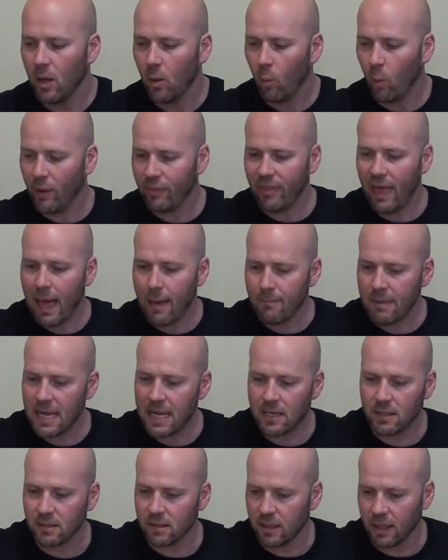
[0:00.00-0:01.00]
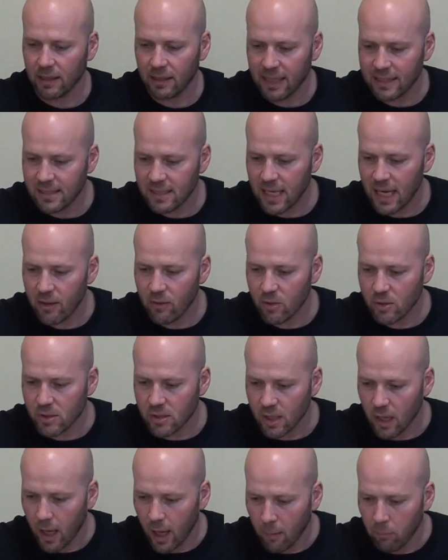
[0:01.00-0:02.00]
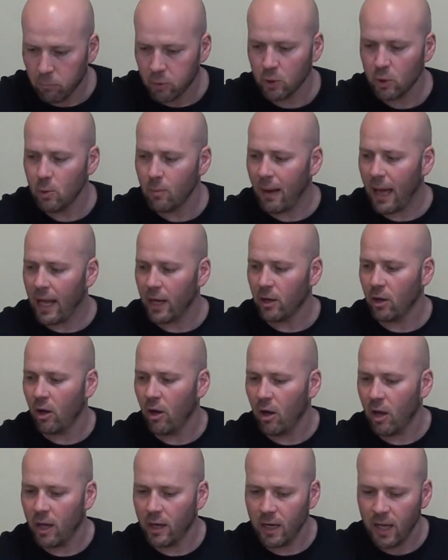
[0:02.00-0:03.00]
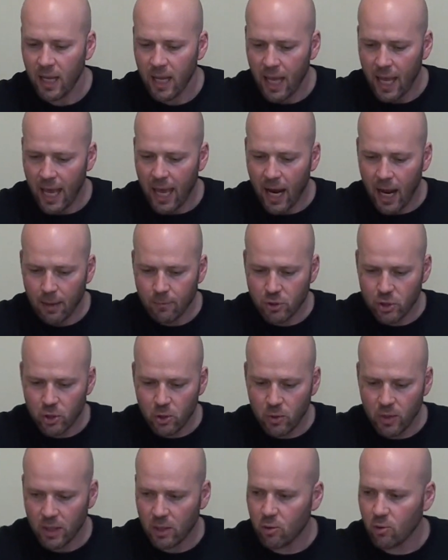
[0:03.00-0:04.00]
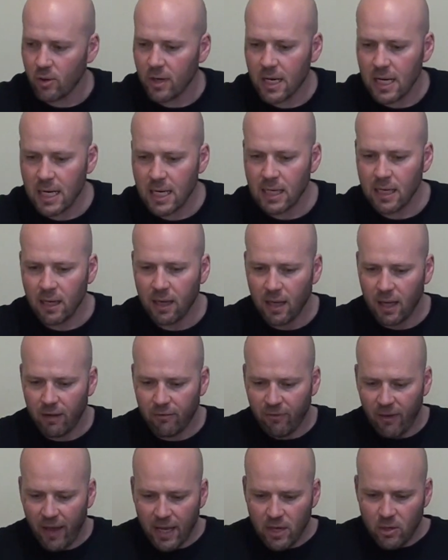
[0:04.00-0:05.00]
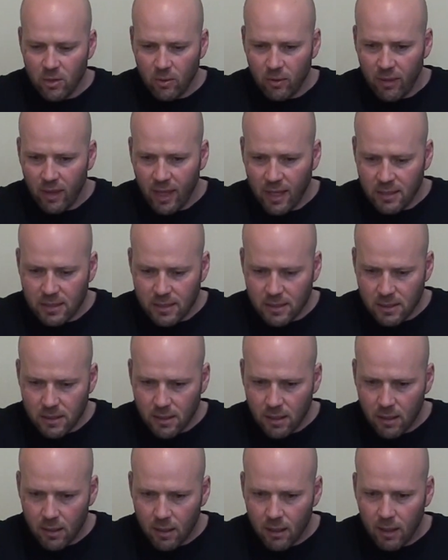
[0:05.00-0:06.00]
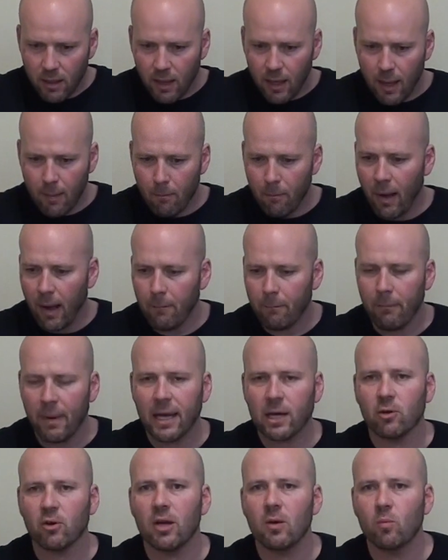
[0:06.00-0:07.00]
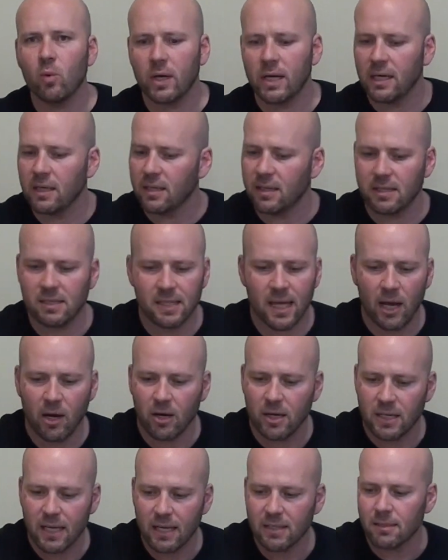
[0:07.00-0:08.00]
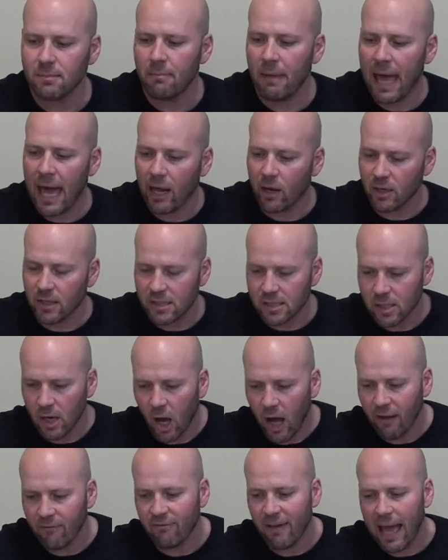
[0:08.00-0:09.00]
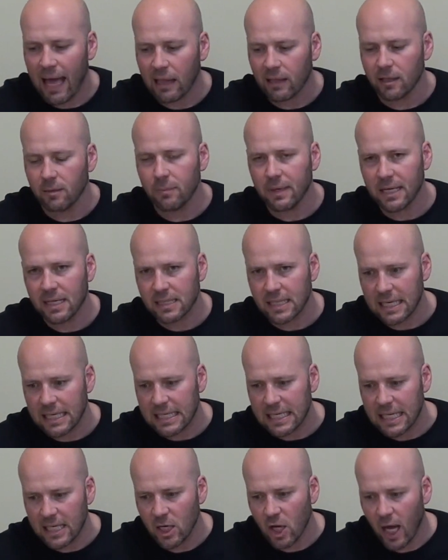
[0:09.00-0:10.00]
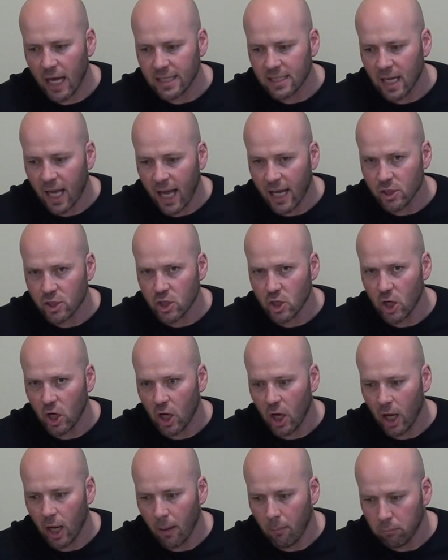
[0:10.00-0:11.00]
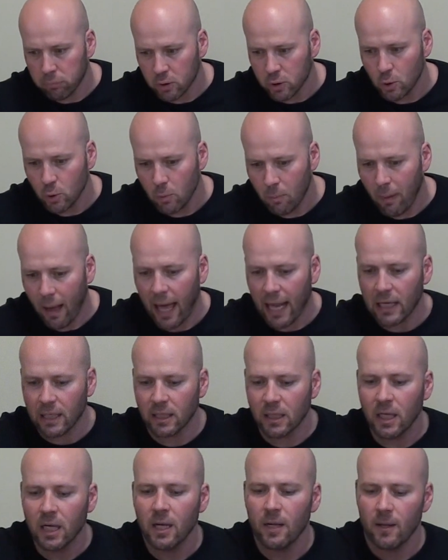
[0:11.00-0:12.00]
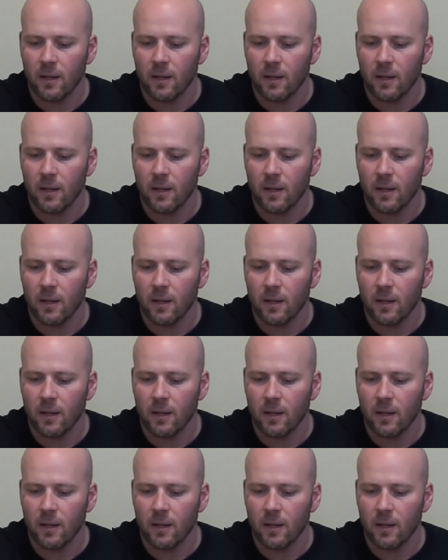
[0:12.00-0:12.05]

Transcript: What that means, like let's say there's a blue button on and I'm shooting green. If I do this and bump my green one into the center, it doesn't matter. It's not valid because I did not touch a blue button.